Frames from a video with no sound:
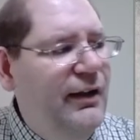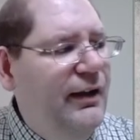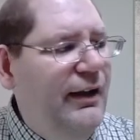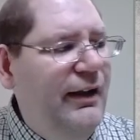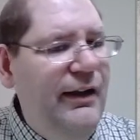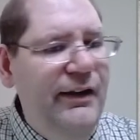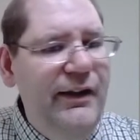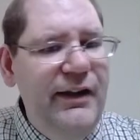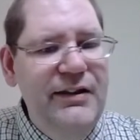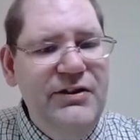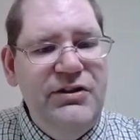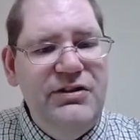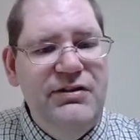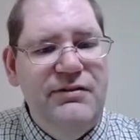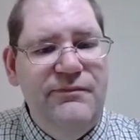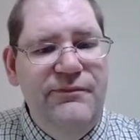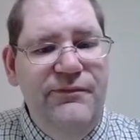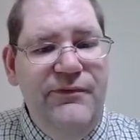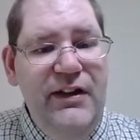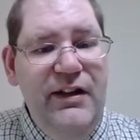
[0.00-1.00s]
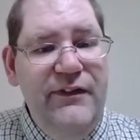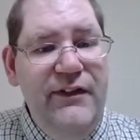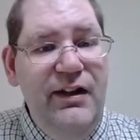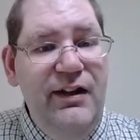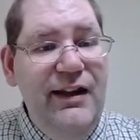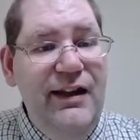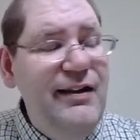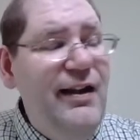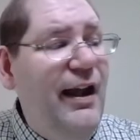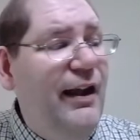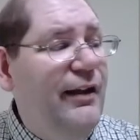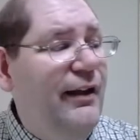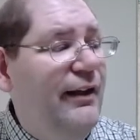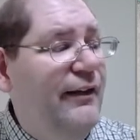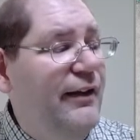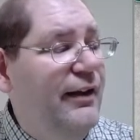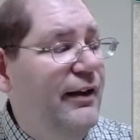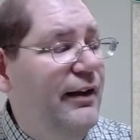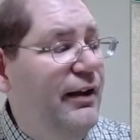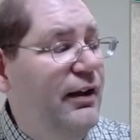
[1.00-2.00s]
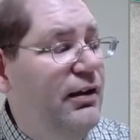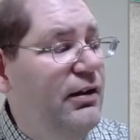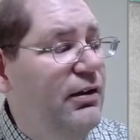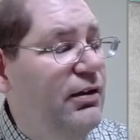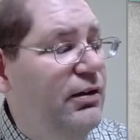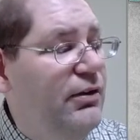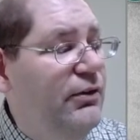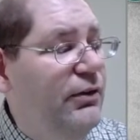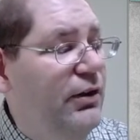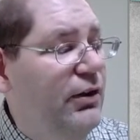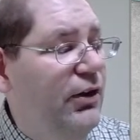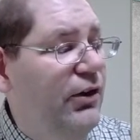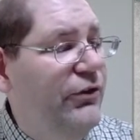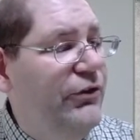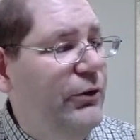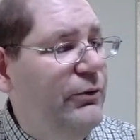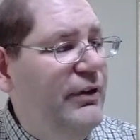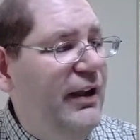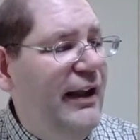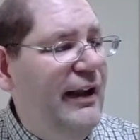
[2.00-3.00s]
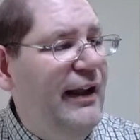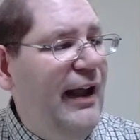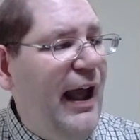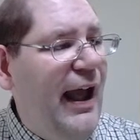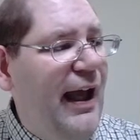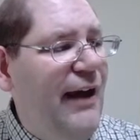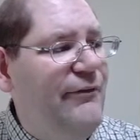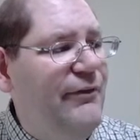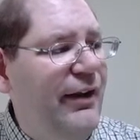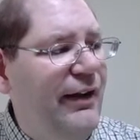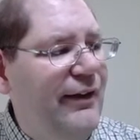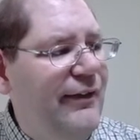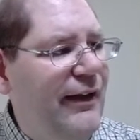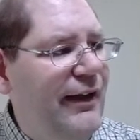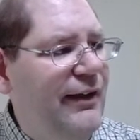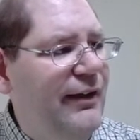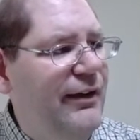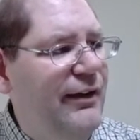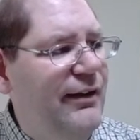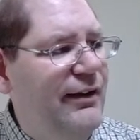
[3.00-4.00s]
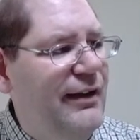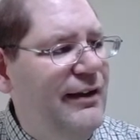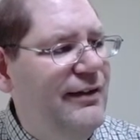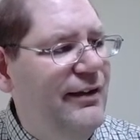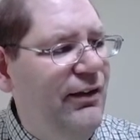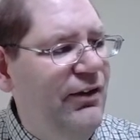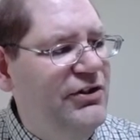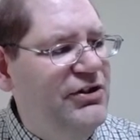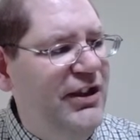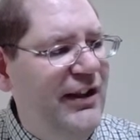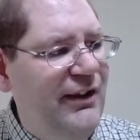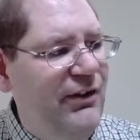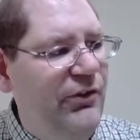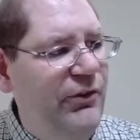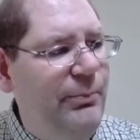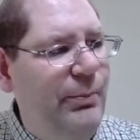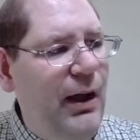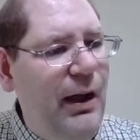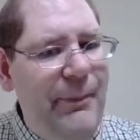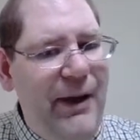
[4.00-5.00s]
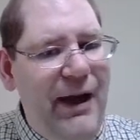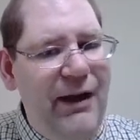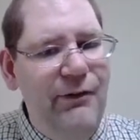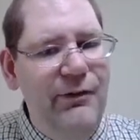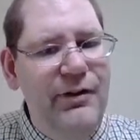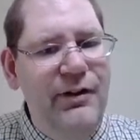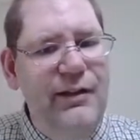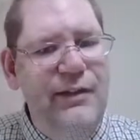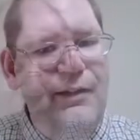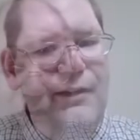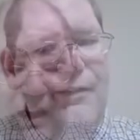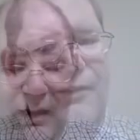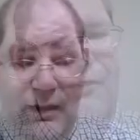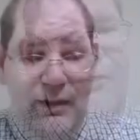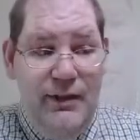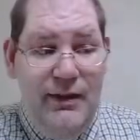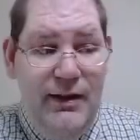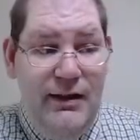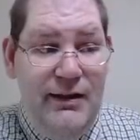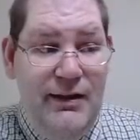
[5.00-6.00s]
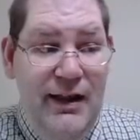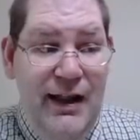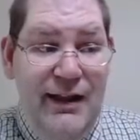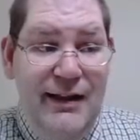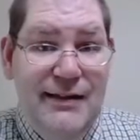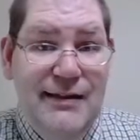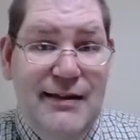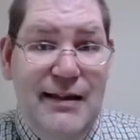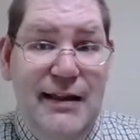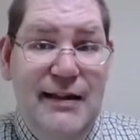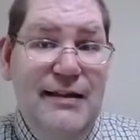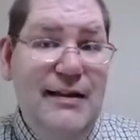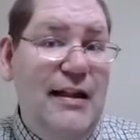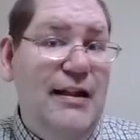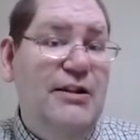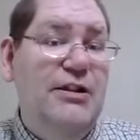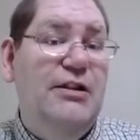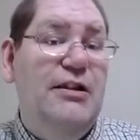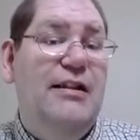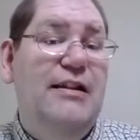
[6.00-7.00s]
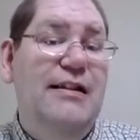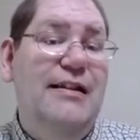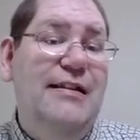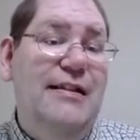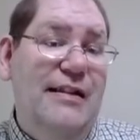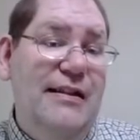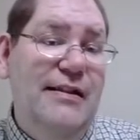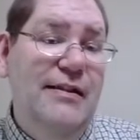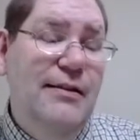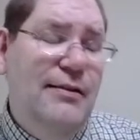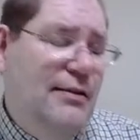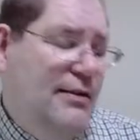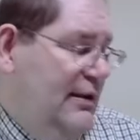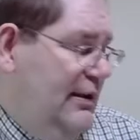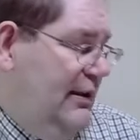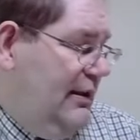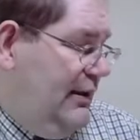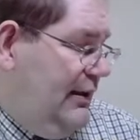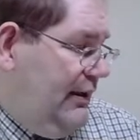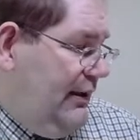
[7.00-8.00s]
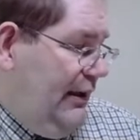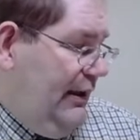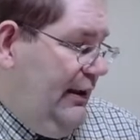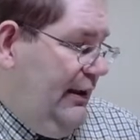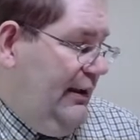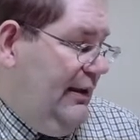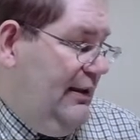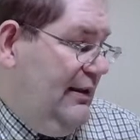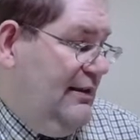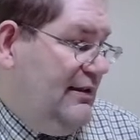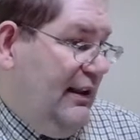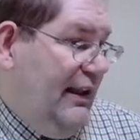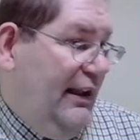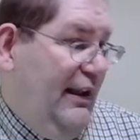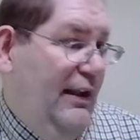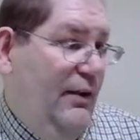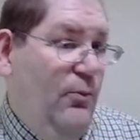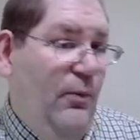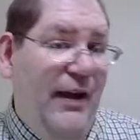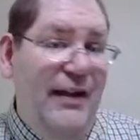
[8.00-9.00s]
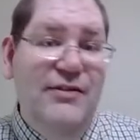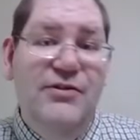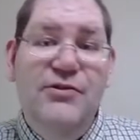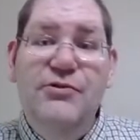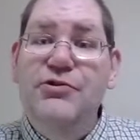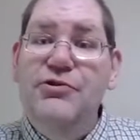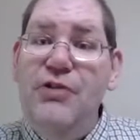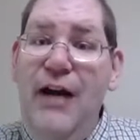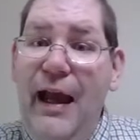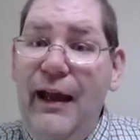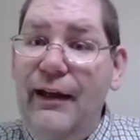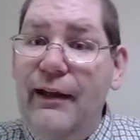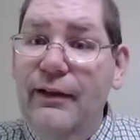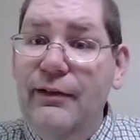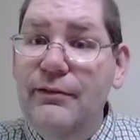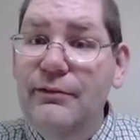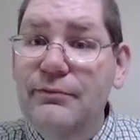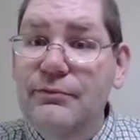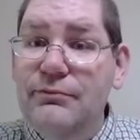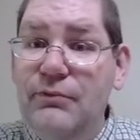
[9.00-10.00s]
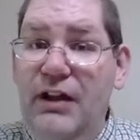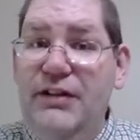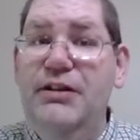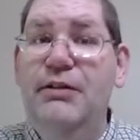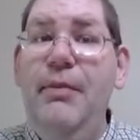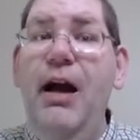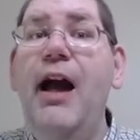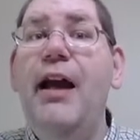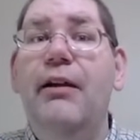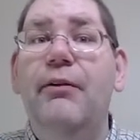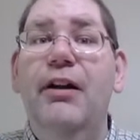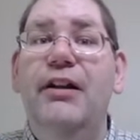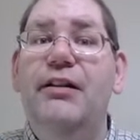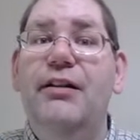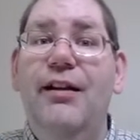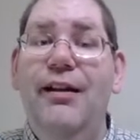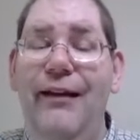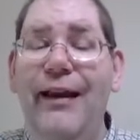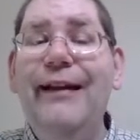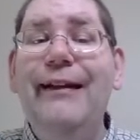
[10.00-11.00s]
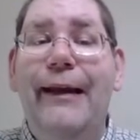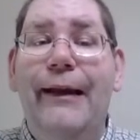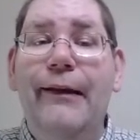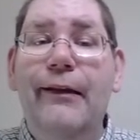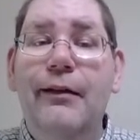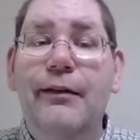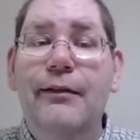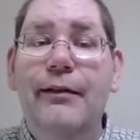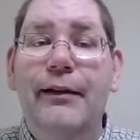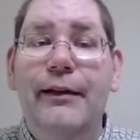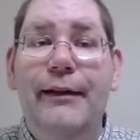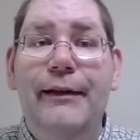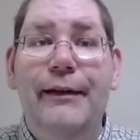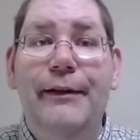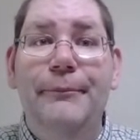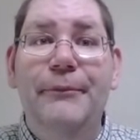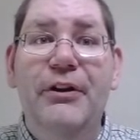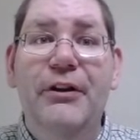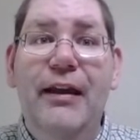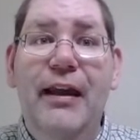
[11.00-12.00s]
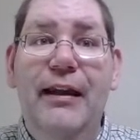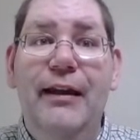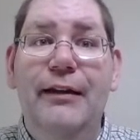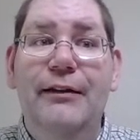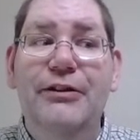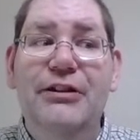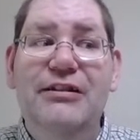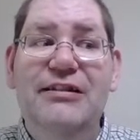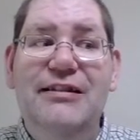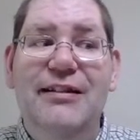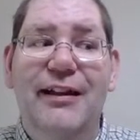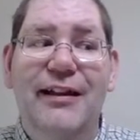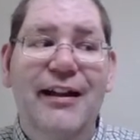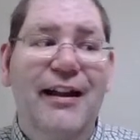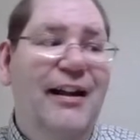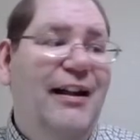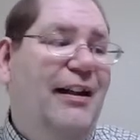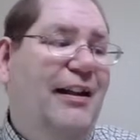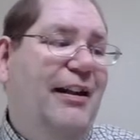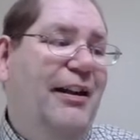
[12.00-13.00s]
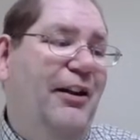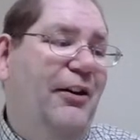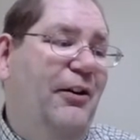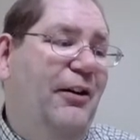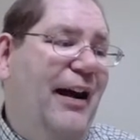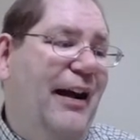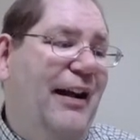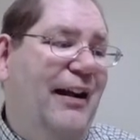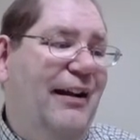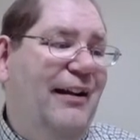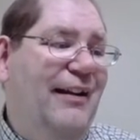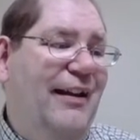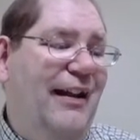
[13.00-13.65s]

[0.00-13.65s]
and they just fit in there like that. And then you can also take these little channels pop out. The next thing that you're going to need is a way to track what you're buying, what you're collecting. You can't just, kind of